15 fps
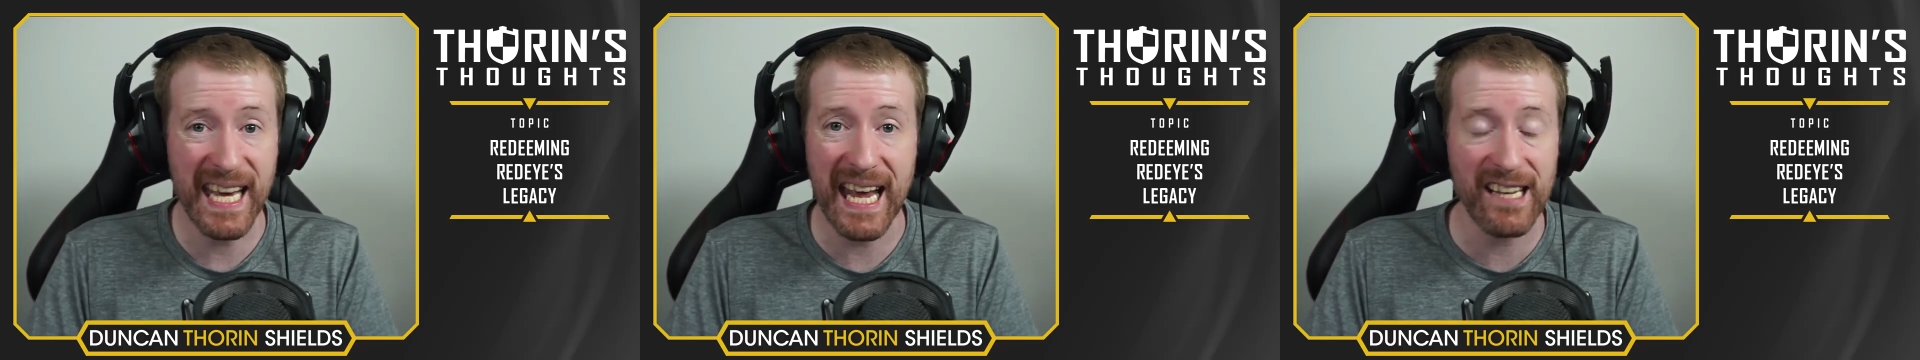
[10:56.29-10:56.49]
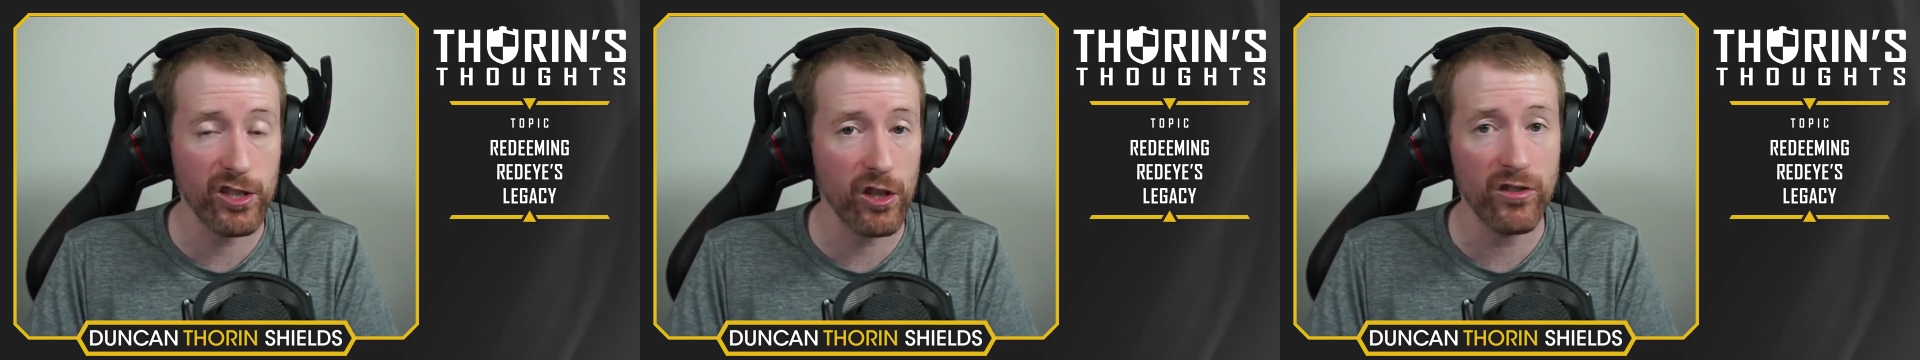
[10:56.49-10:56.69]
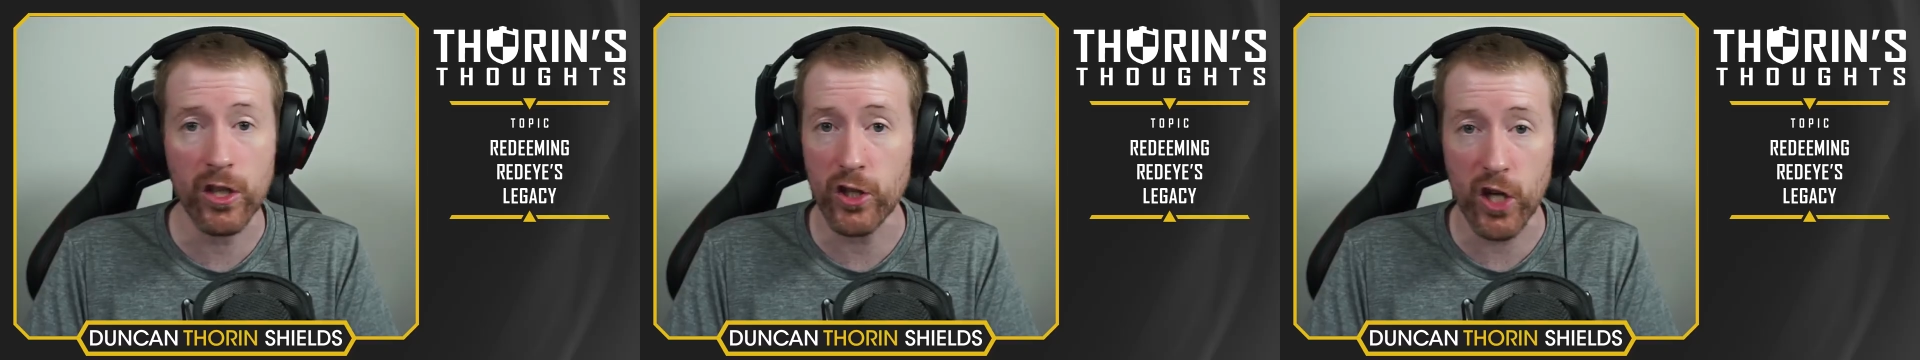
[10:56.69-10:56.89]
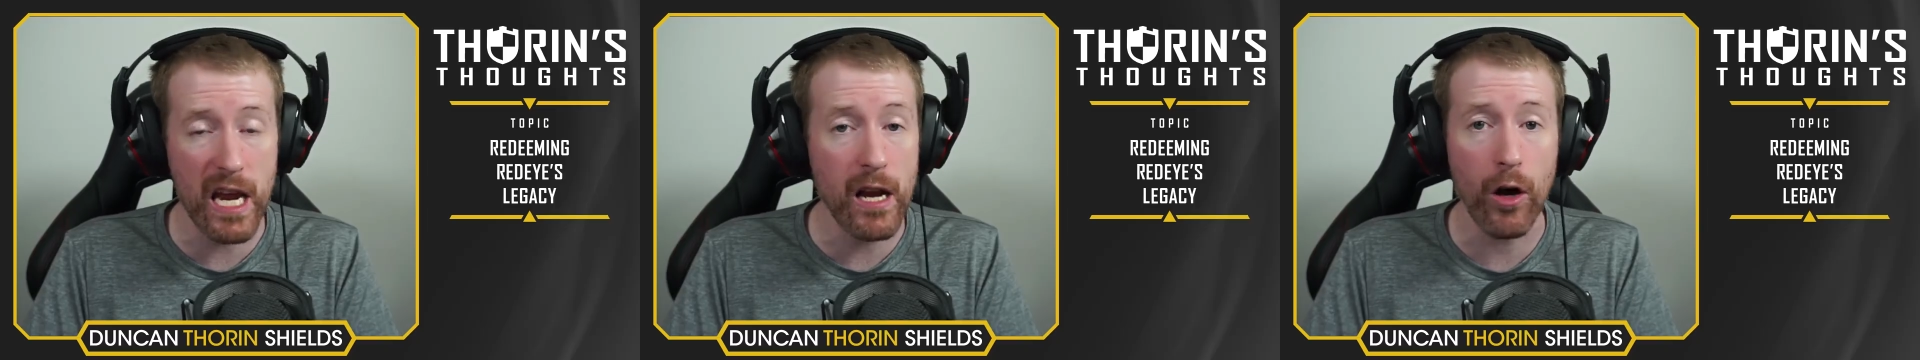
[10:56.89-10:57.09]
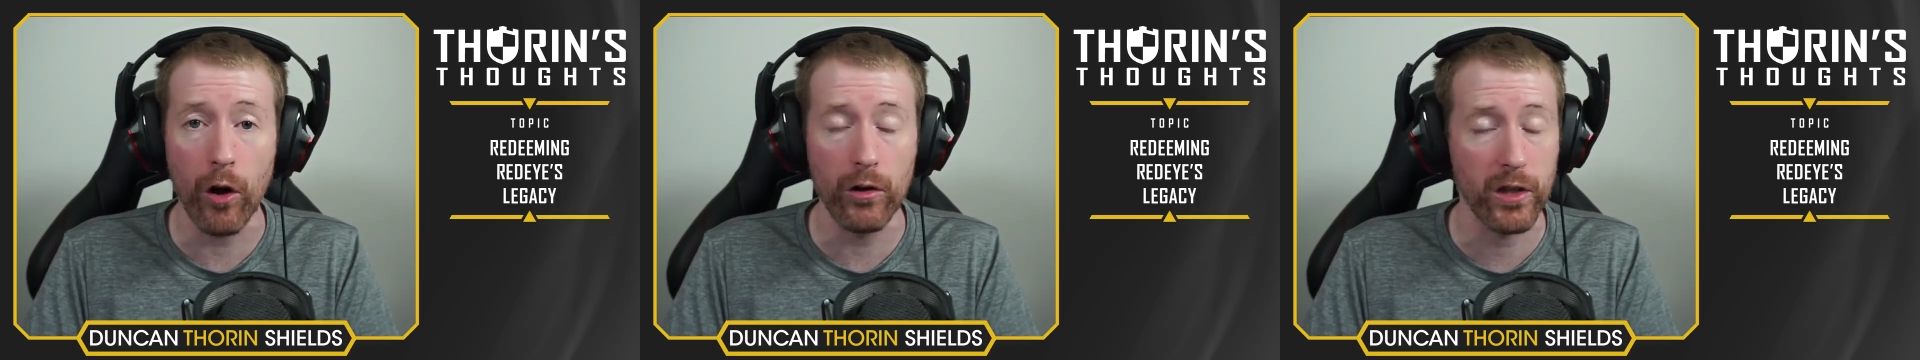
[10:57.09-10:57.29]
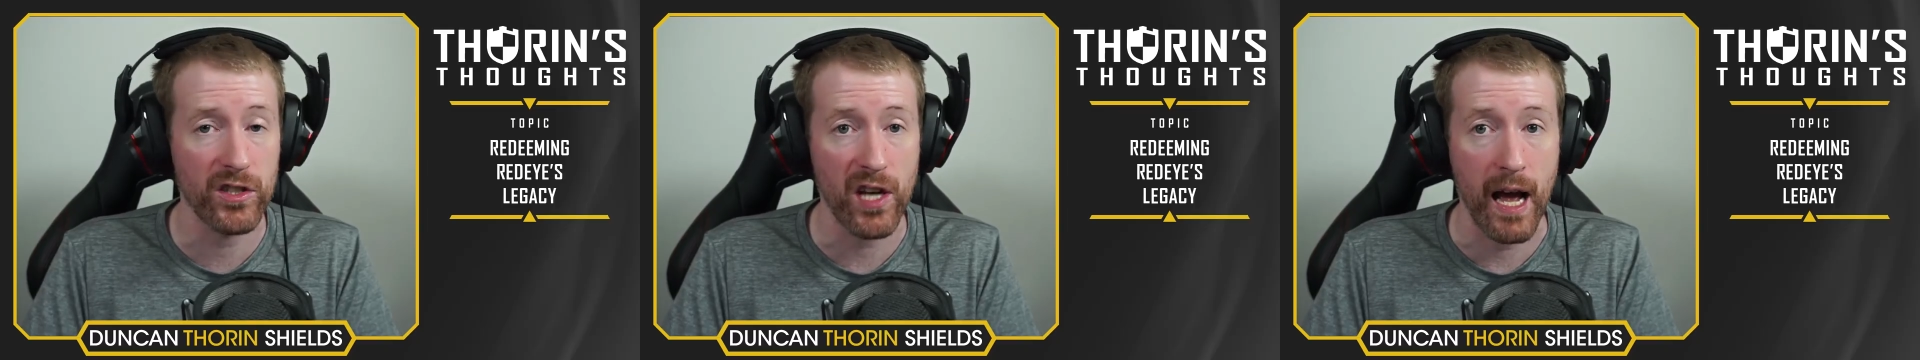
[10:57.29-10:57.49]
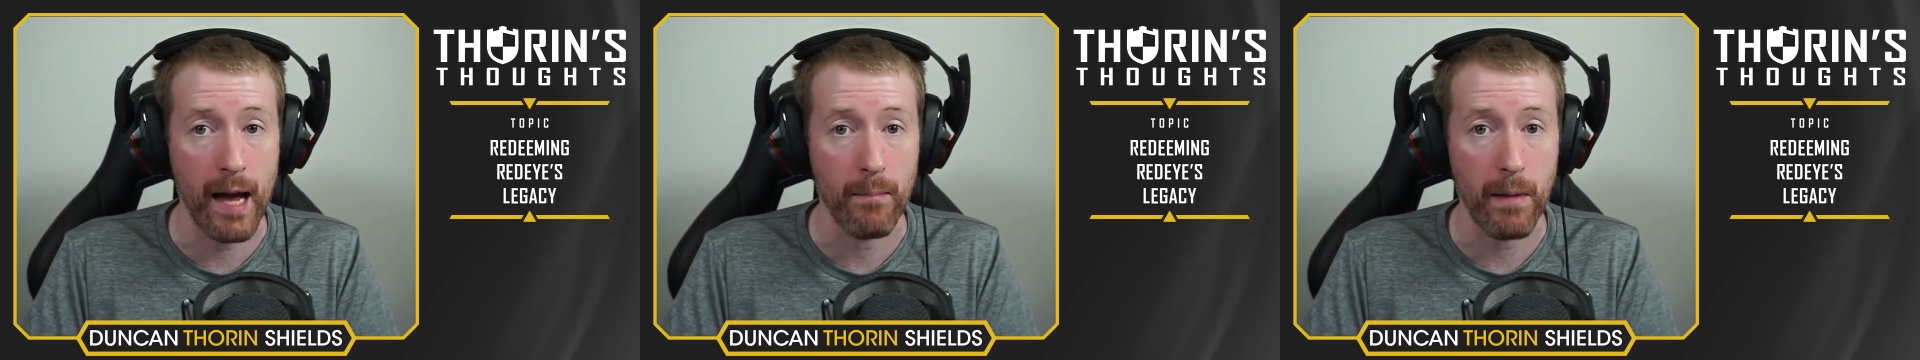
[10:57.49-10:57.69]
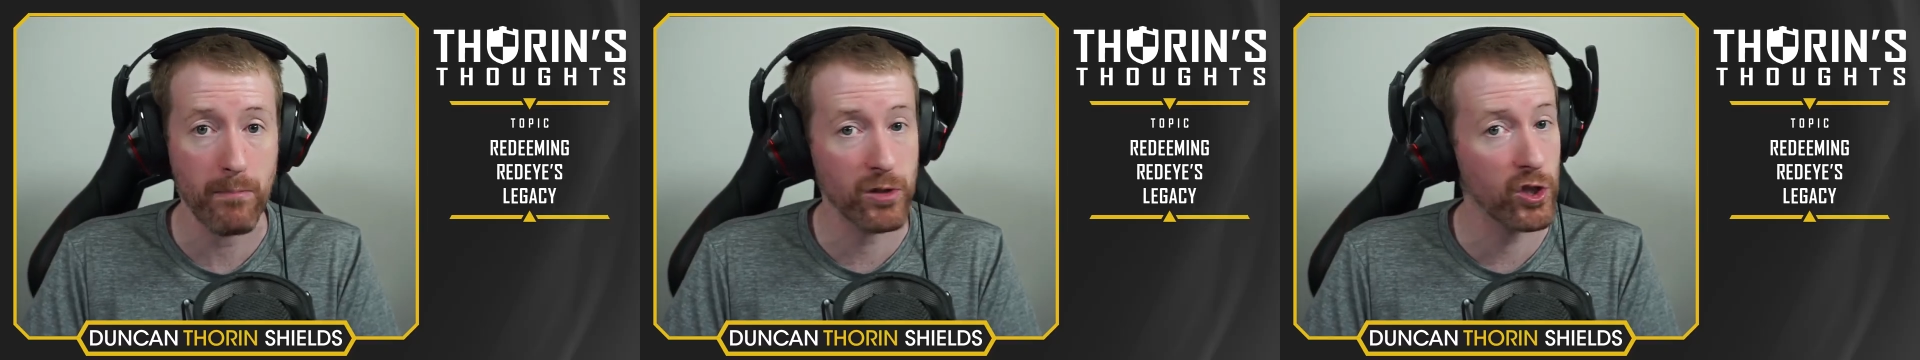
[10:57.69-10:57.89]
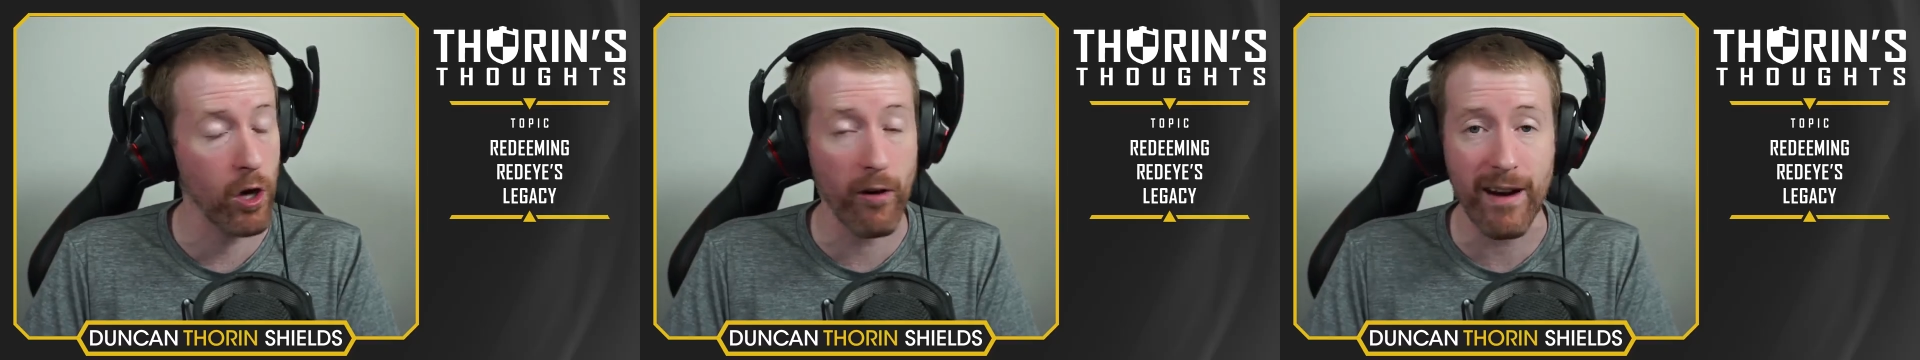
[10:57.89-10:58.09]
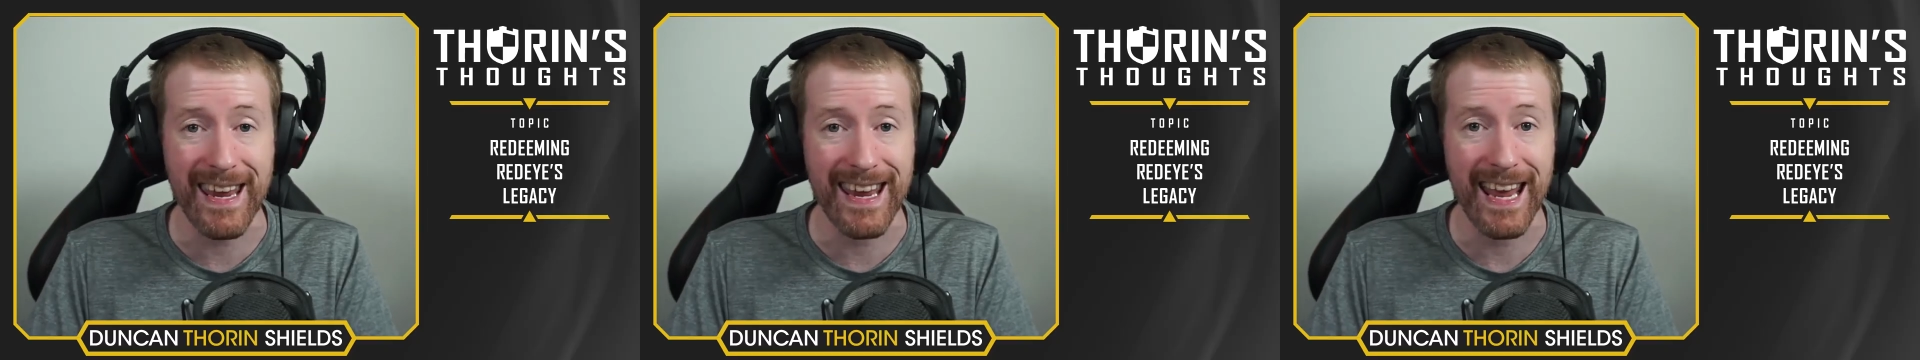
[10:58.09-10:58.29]
kiss on the cheek all the time. I'm
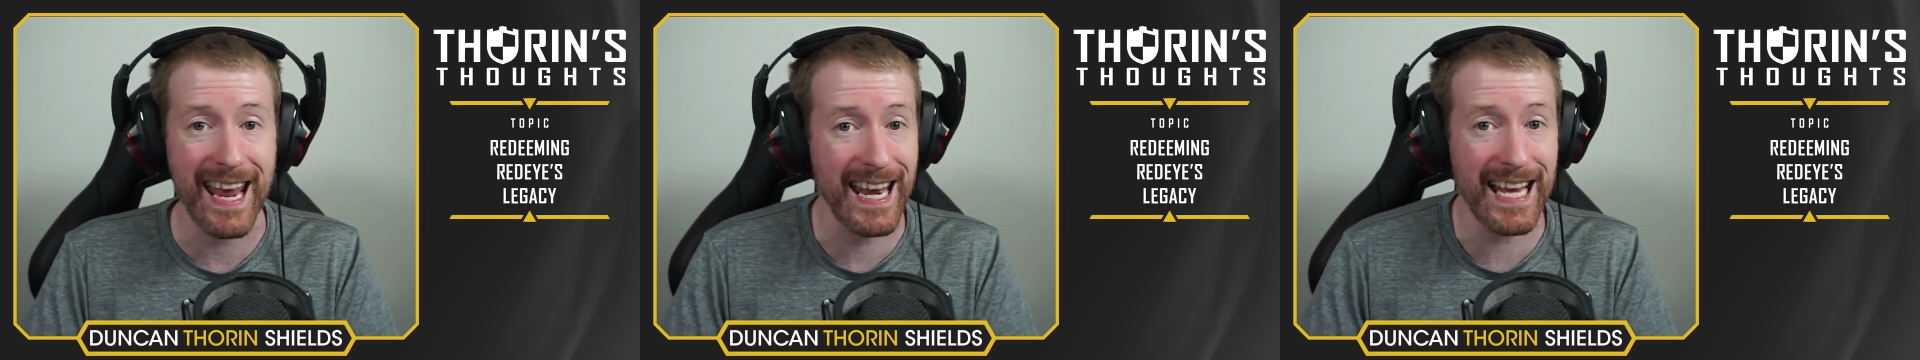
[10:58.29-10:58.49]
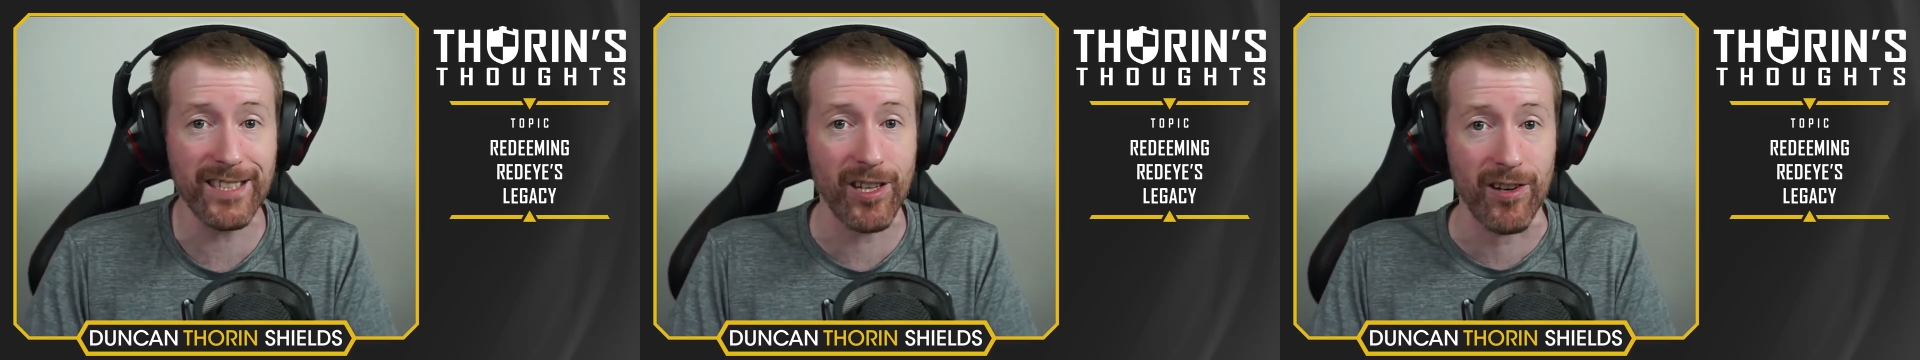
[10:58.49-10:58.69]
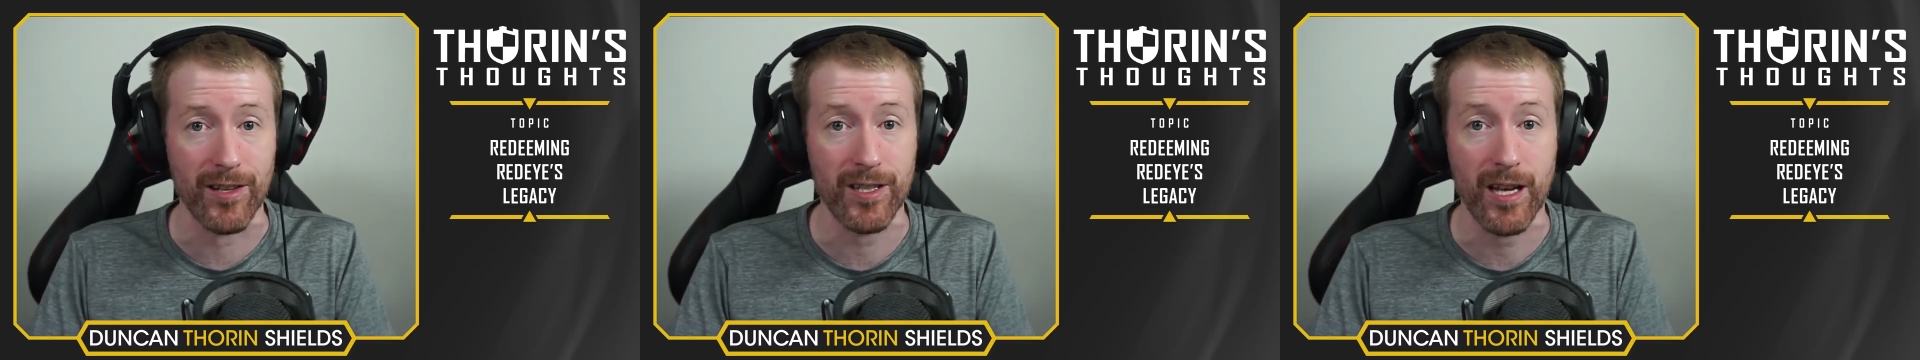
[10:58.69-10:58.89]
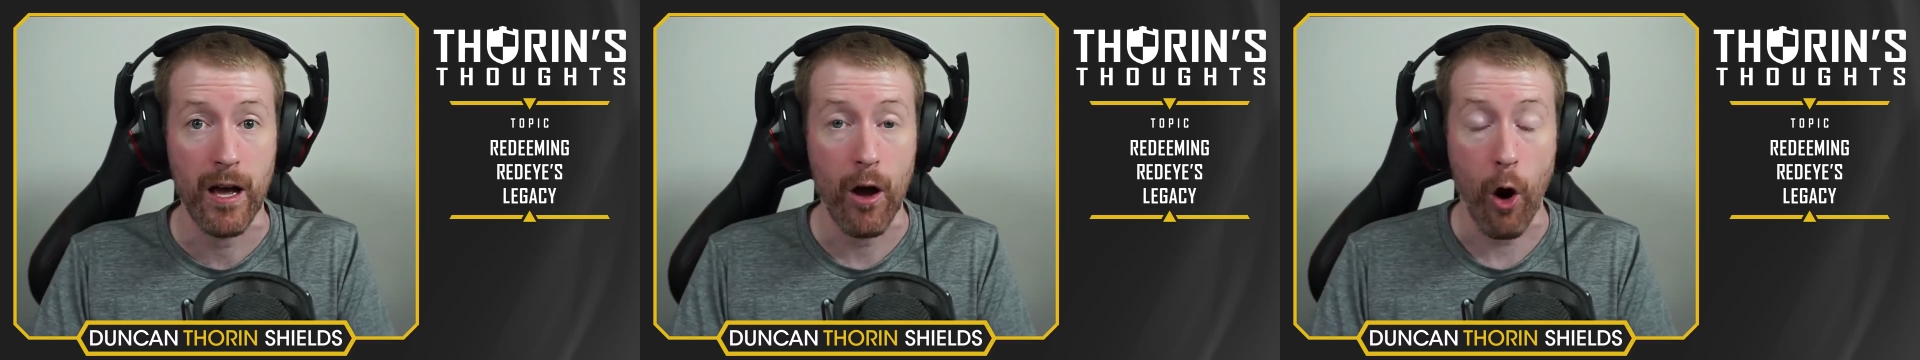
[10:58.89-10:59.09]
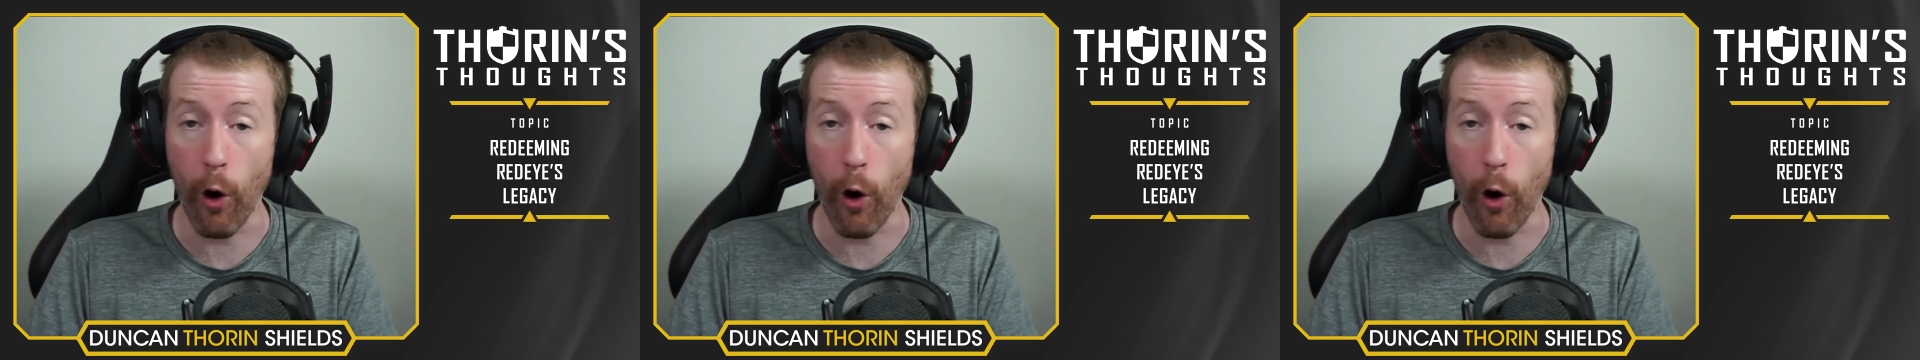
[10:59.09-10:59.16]
sorry, it isn't.